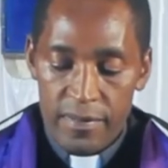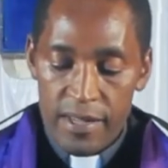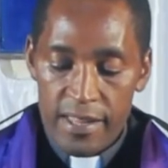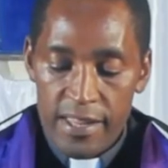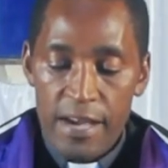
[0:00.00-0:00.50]

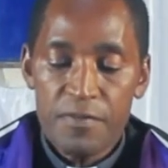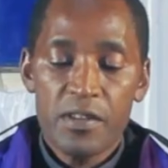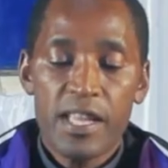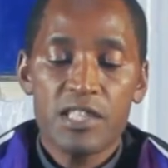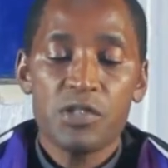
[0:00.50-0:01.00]
And
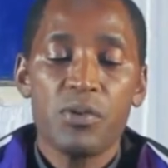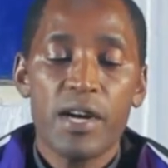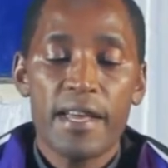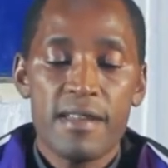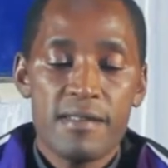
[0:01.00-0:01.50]
therefore, that's
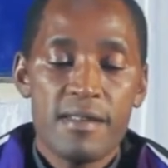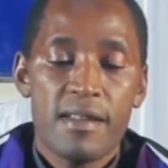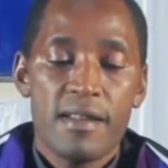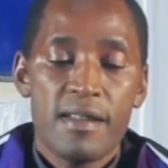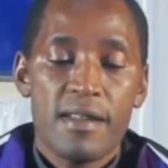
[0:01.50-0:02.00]
why
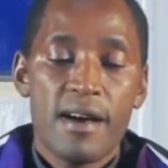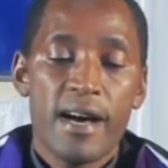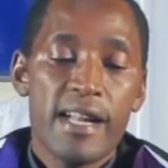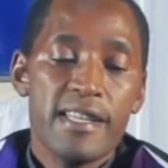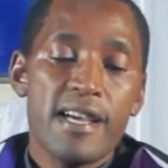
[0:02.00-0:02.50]

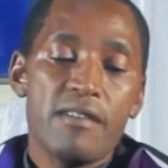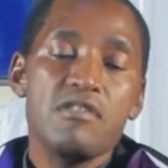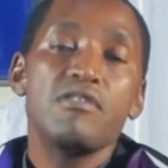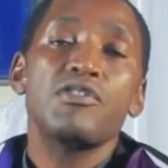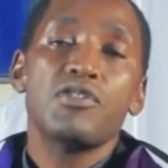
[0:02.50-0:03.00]
earlier
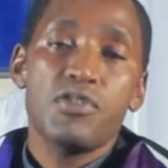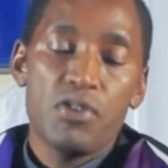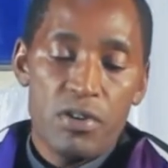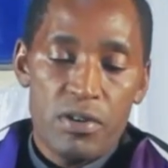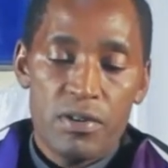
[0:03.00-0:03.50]
we
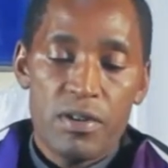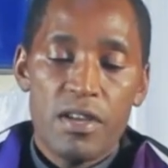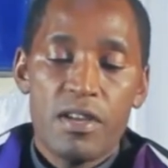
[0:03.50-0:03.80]
saw